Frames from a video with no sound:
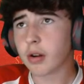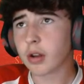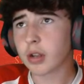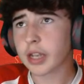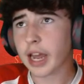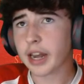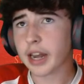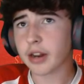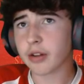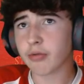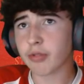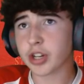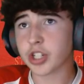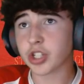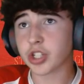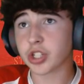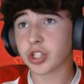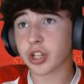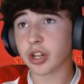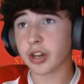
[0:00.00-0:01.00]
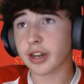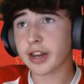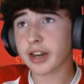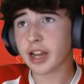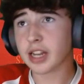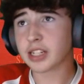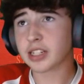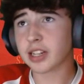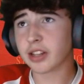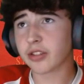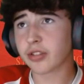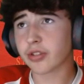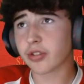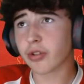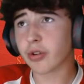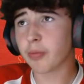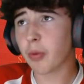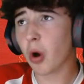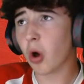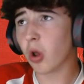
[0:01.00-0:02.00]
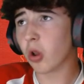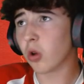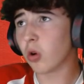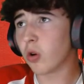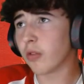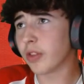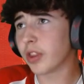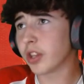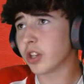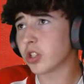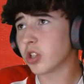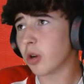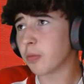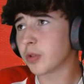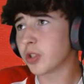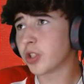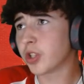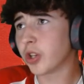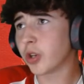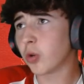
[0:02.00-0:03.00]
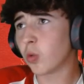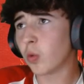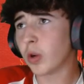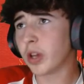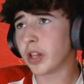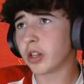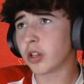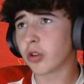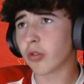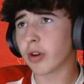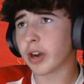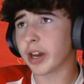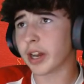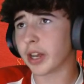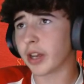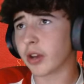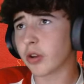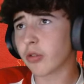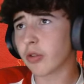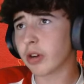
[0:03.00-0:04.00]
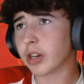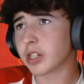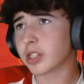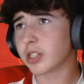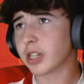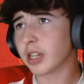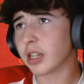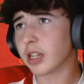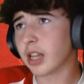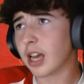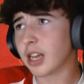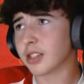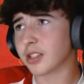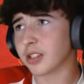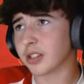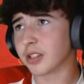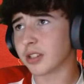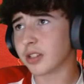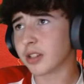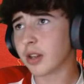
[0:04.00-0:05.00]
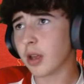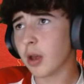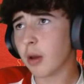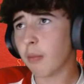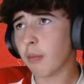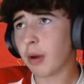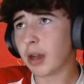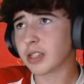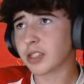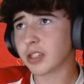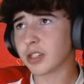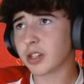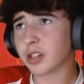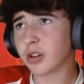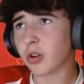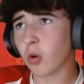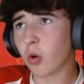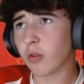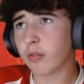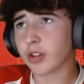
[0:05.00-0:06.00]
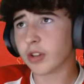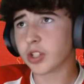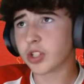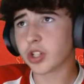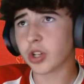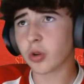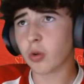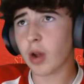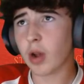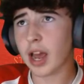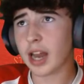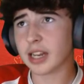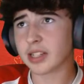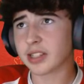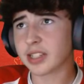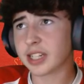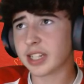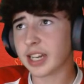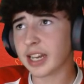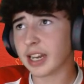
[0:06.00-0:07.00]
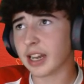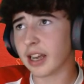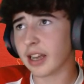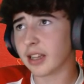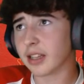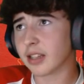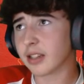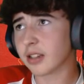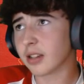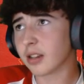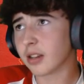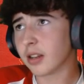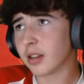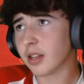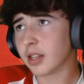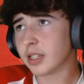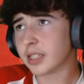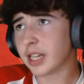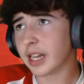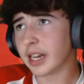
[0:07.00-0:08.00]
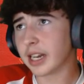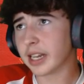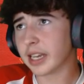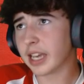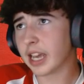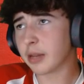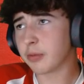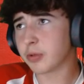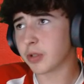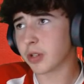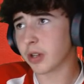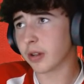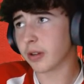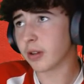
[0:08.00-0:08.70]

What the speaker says: Kenton Richardson, nice little through ball over the top to Will Grigg. Grigg still has it. Passes it over to Ellis Taylor. Taylor keeps it.